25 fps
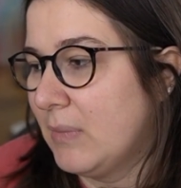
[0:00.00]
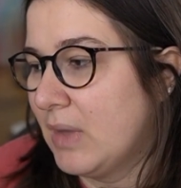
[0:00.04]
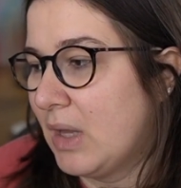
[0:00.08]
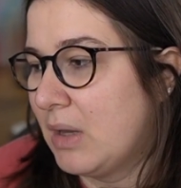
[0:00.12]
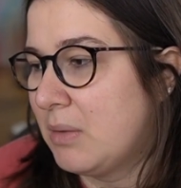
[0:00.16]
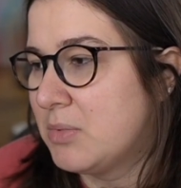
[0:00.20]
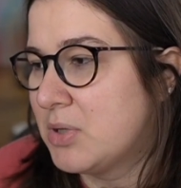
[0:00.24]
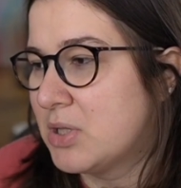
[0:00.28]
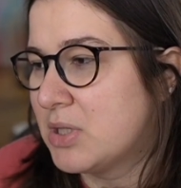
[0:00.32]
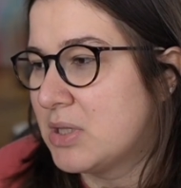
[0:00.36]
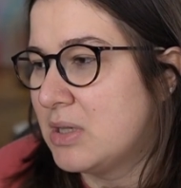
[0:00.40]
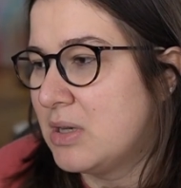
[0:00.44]

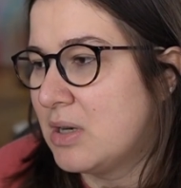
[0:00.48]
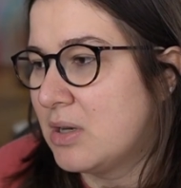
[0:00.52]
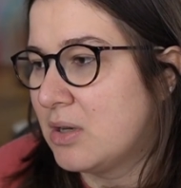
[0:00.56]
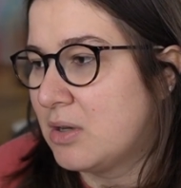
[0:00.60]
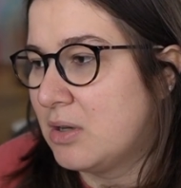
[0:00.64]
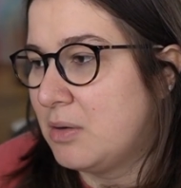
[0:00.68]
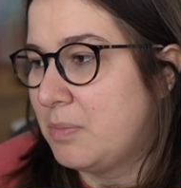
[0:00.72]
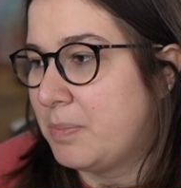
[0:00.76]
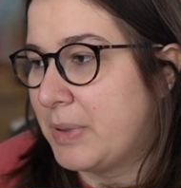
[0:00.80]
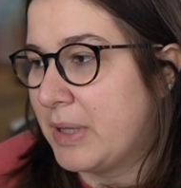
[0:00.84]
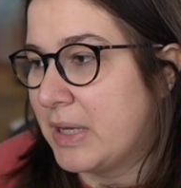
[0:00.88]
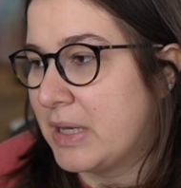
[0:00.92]
I'm just in a
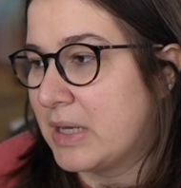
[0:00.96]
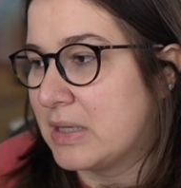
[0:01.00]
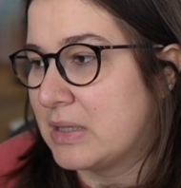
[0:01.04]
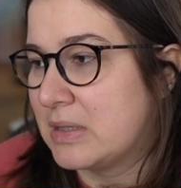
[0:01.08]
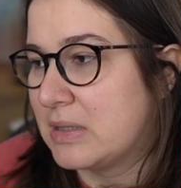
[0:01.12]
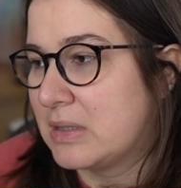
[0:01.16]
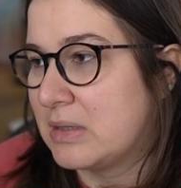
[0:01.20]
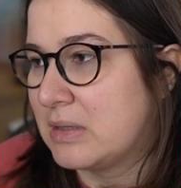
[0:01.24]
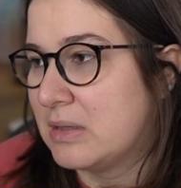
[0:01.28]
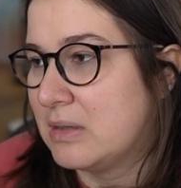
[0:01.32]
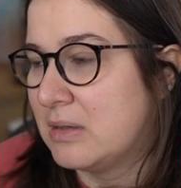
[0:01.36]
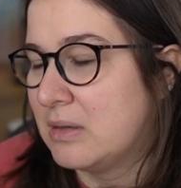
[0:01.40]
good
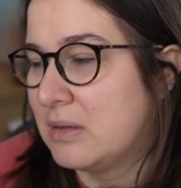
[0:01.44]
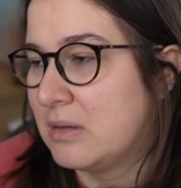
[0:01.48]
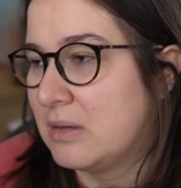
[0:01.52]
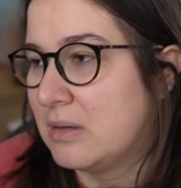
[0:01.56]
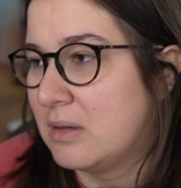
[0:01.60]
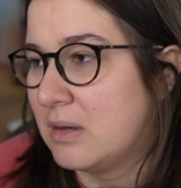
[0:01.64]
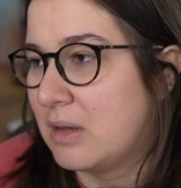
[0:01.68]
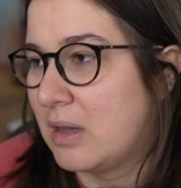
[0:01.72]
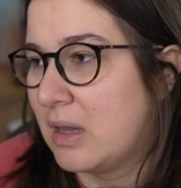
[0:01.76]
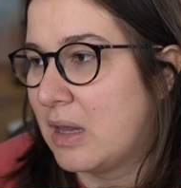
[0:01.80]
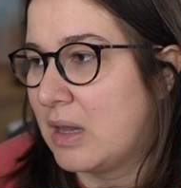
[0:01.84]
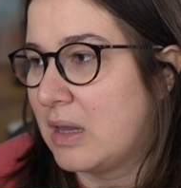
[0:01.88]
place.
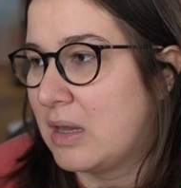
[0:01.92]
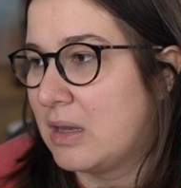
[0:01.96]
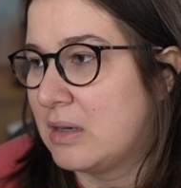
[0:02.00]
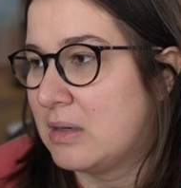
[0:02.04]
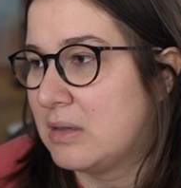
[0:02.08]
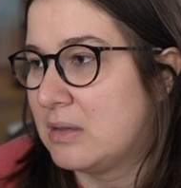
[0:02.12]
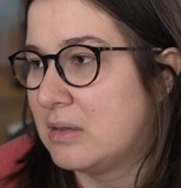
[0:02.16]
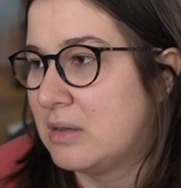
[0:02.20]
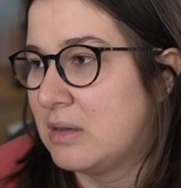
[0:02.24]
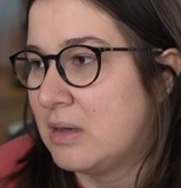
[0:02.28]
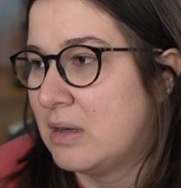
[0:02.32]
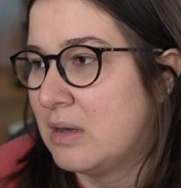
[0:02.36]

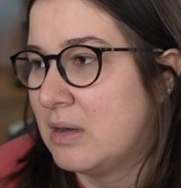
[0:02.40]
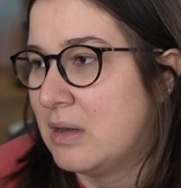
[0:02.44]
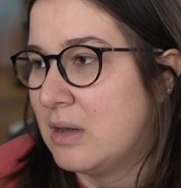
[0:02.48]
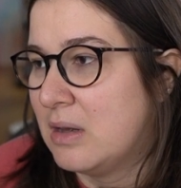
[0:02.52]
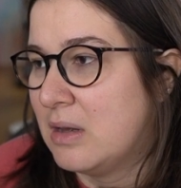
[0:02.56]
And